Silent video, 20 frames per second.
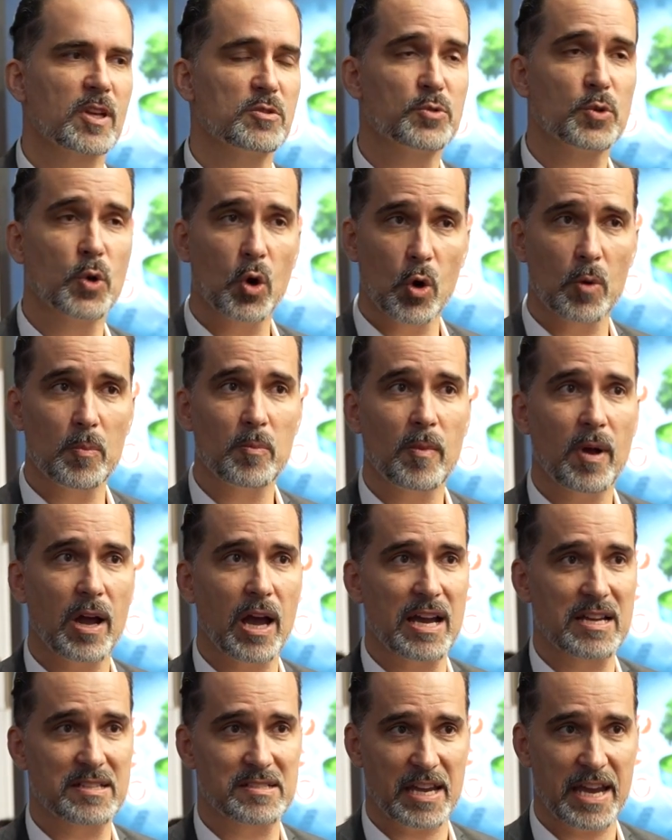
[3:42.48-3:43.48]
ROHM
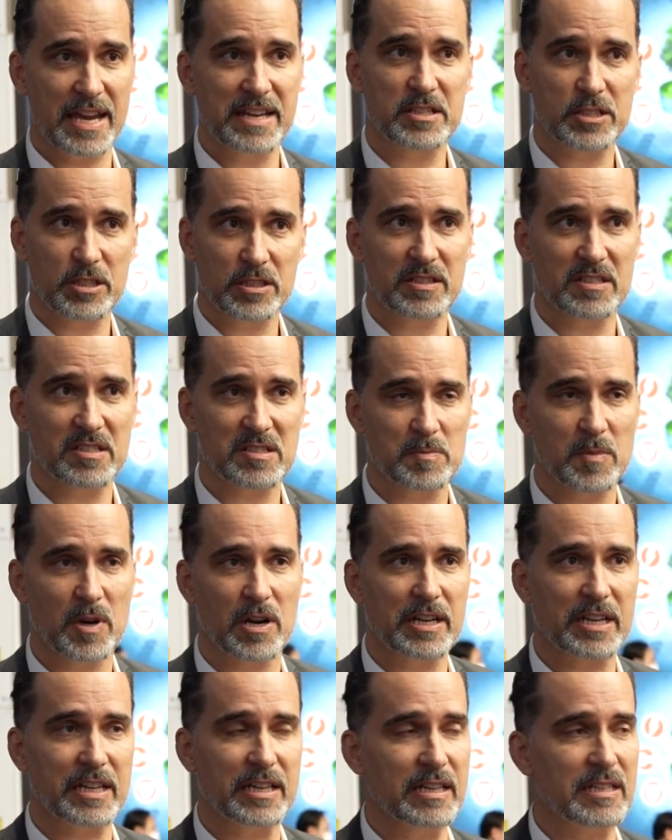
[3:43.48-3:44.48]
has entered this
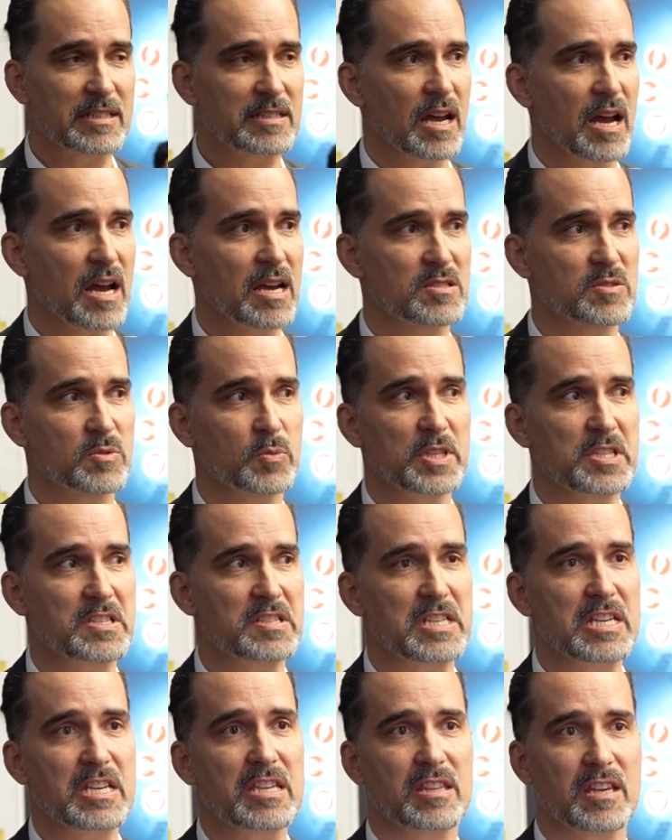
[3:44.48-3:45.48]
market as we
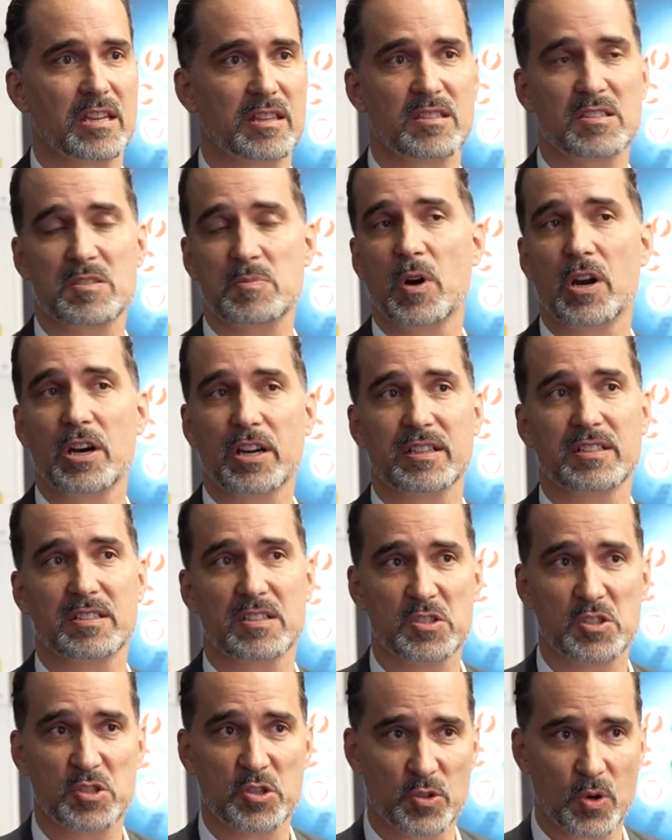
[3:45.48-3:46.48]
see that this market
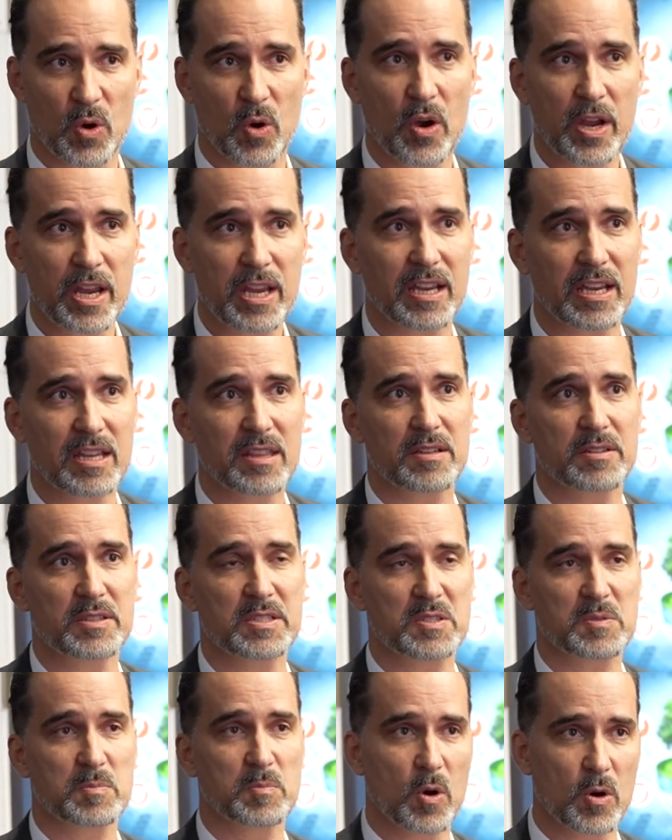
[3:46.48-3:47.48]
is growing and there
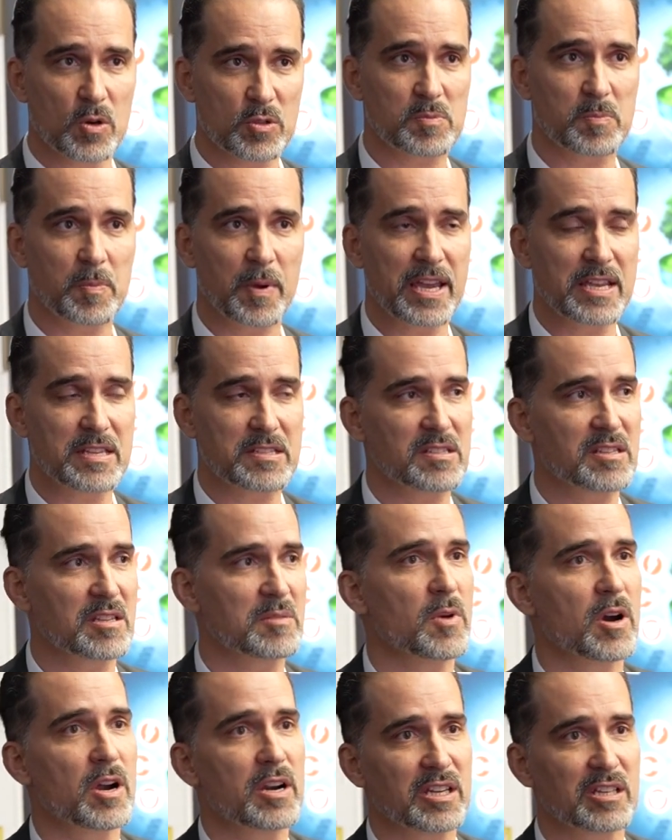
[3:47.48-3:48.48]
is more space in the
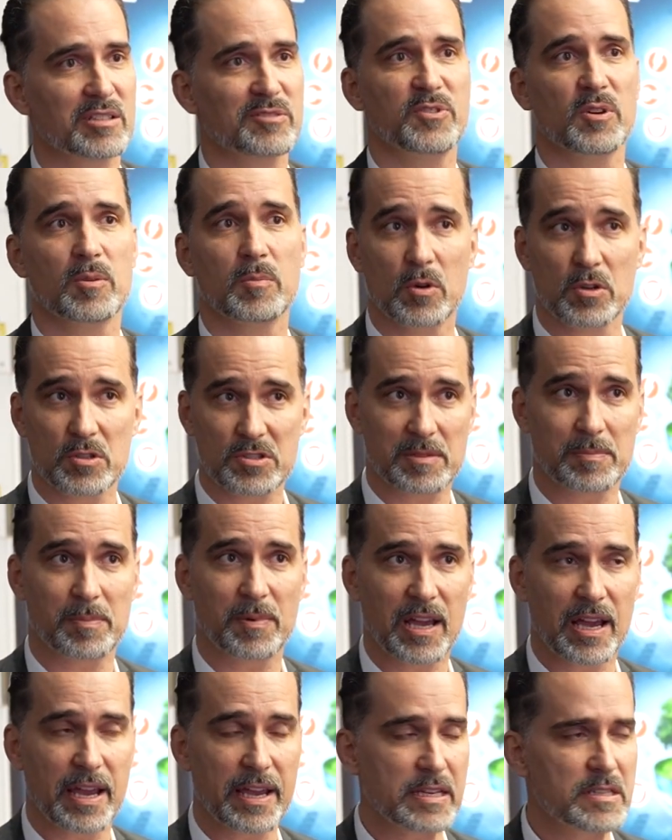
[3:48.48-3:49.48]
market for more
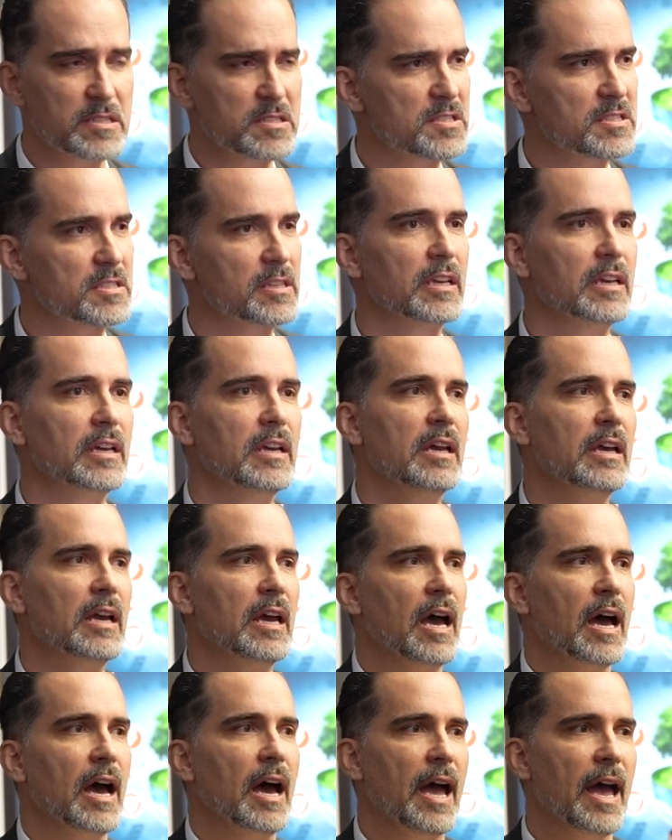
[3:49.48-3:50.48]
suppliers.
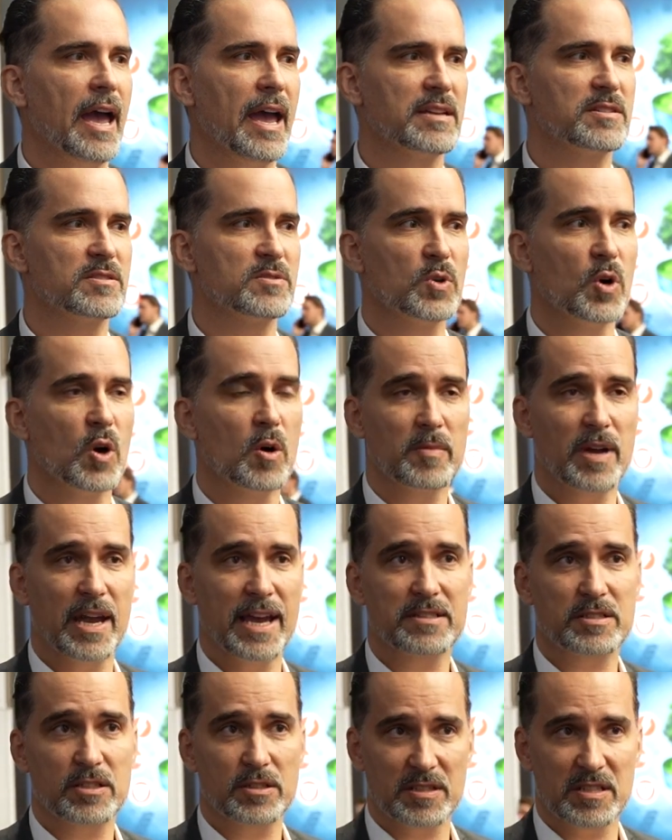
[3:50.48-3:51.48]
And ROHM
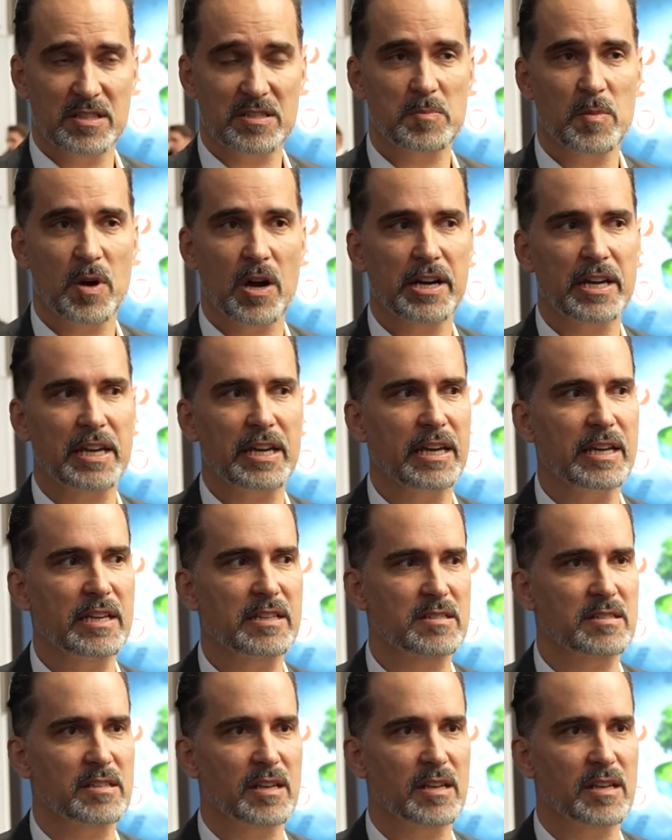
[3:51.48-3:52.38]
entered this market